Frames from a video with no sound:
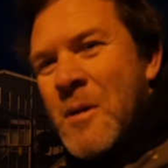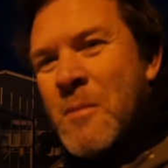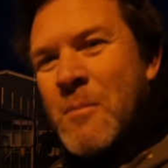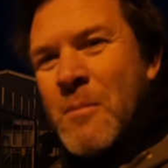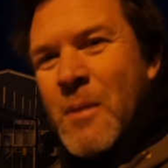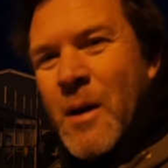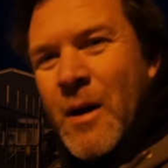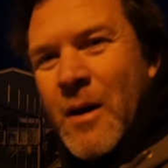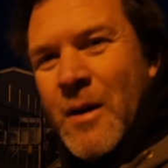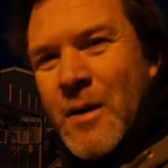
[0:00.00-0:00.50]

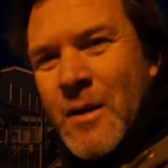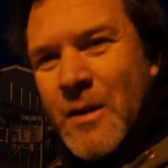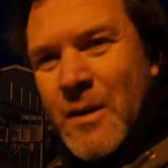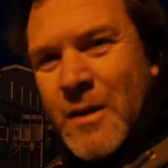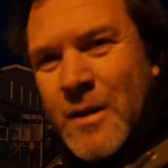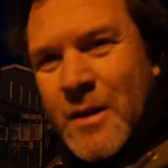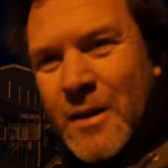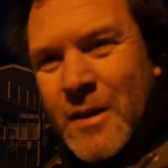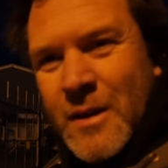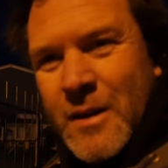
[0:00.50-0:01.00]
but
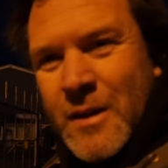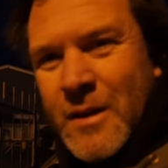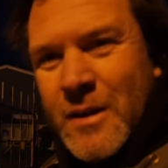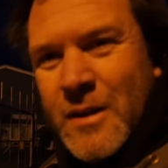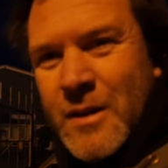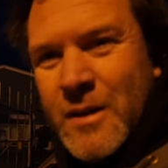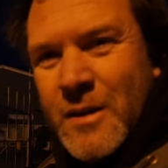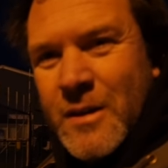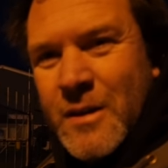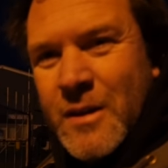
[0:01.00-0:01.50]

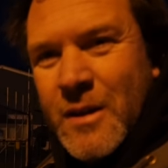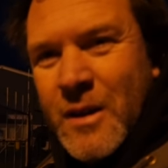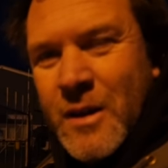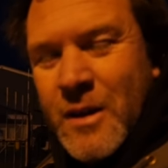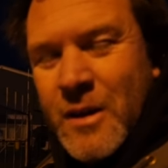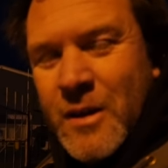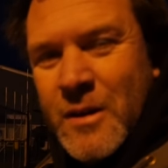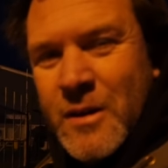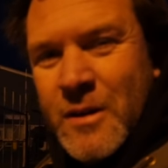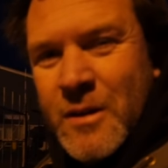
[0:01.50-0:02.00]

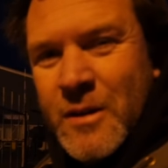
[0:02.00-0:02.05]
yeah,